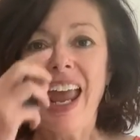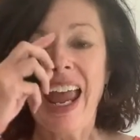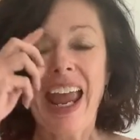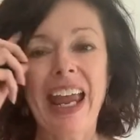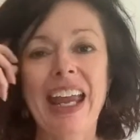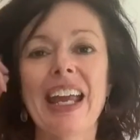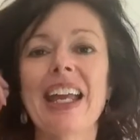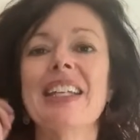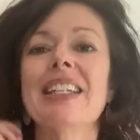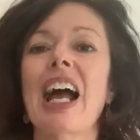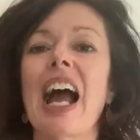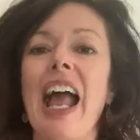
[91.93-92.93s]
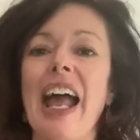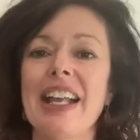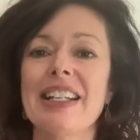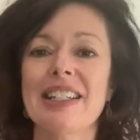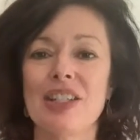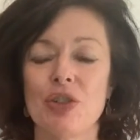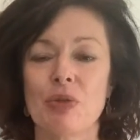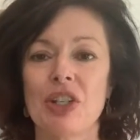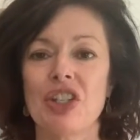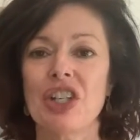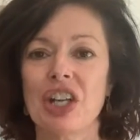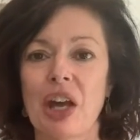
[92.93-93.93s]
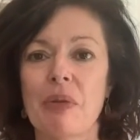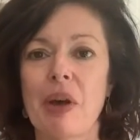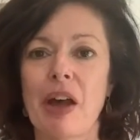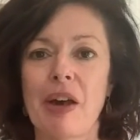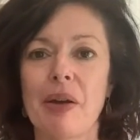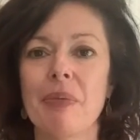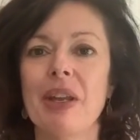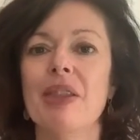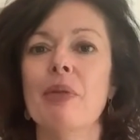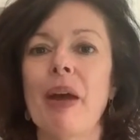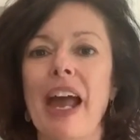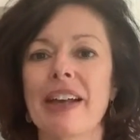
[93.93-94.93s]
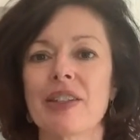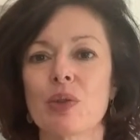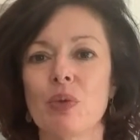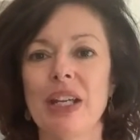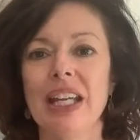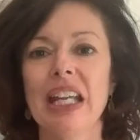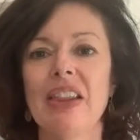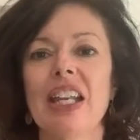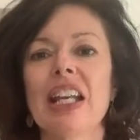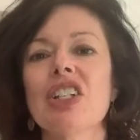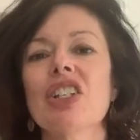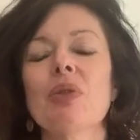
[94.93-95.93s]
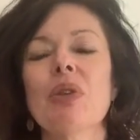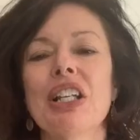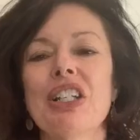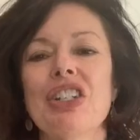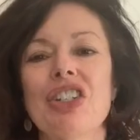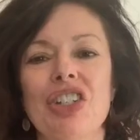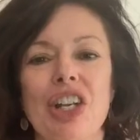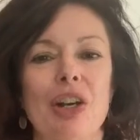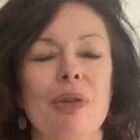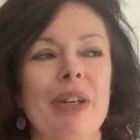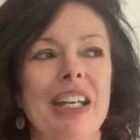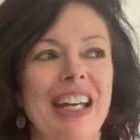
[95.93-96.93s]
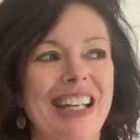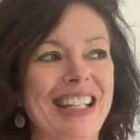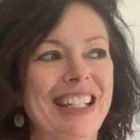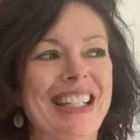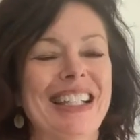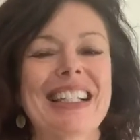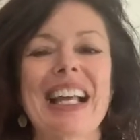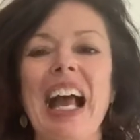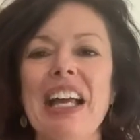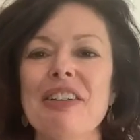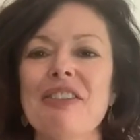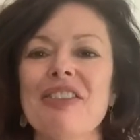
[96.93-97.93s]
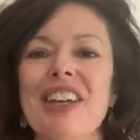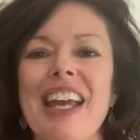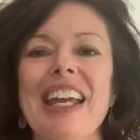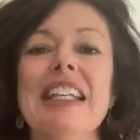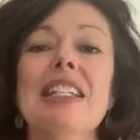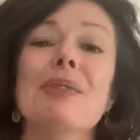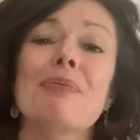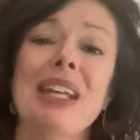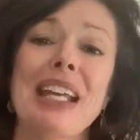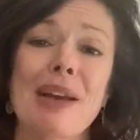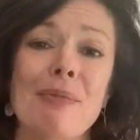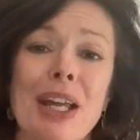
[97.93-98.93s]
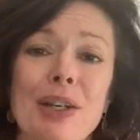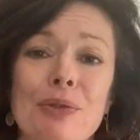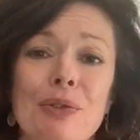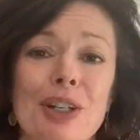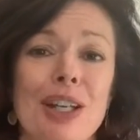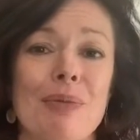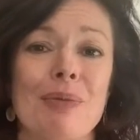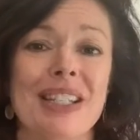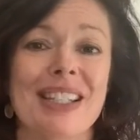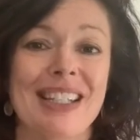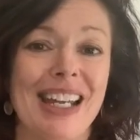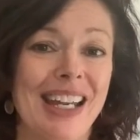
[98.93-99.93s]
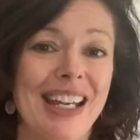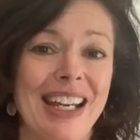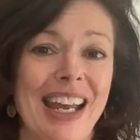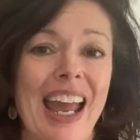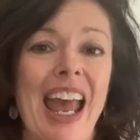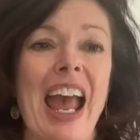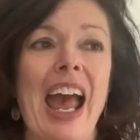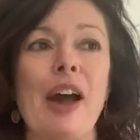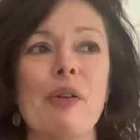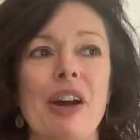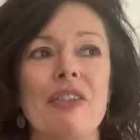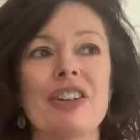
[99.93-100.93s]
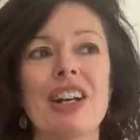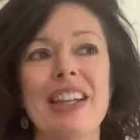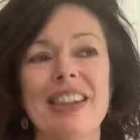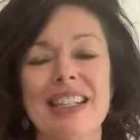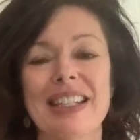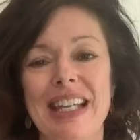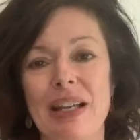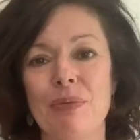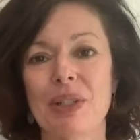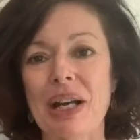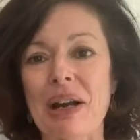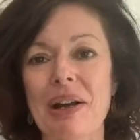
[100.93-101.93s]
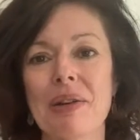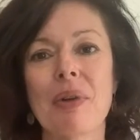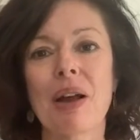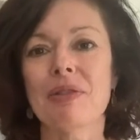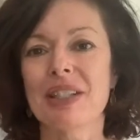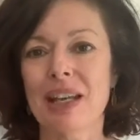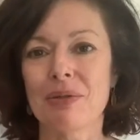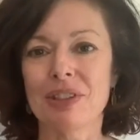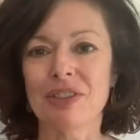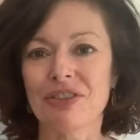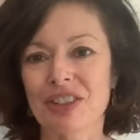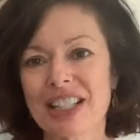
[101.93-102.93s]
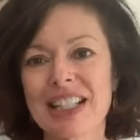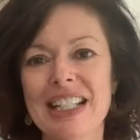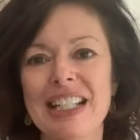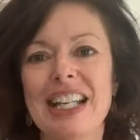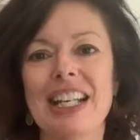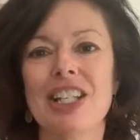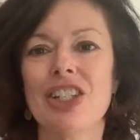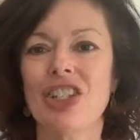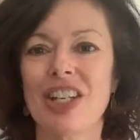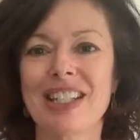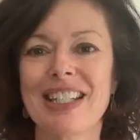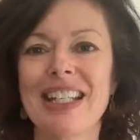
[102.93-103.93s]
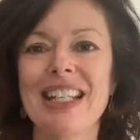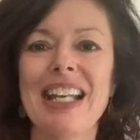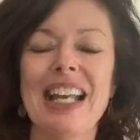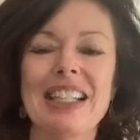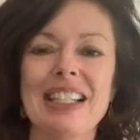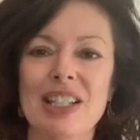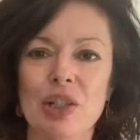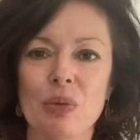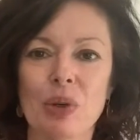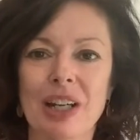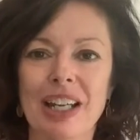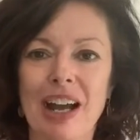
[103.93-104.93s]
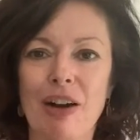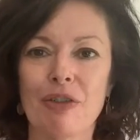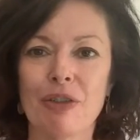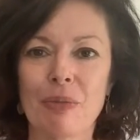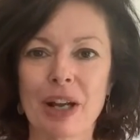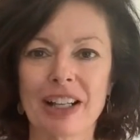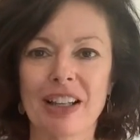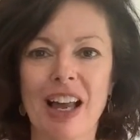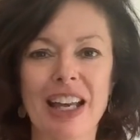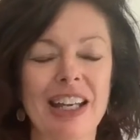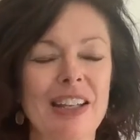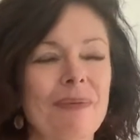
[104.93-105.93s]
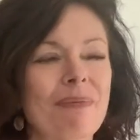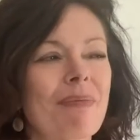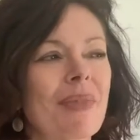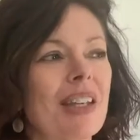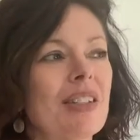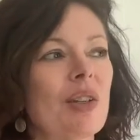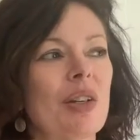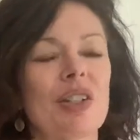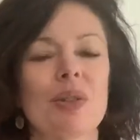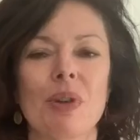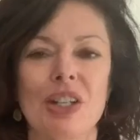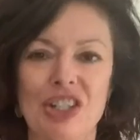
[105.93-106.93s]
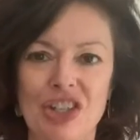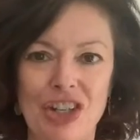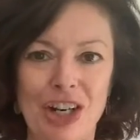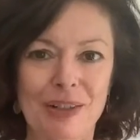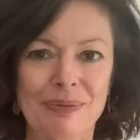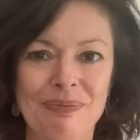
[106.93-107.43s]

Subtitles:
And I had a situation come up in the past week that I just wanted to share because it's kind of, to me, I made a rookie mistake. However, at the same time, I was able to fix it and adjust it and still work it out for my client. So I just wanted to share.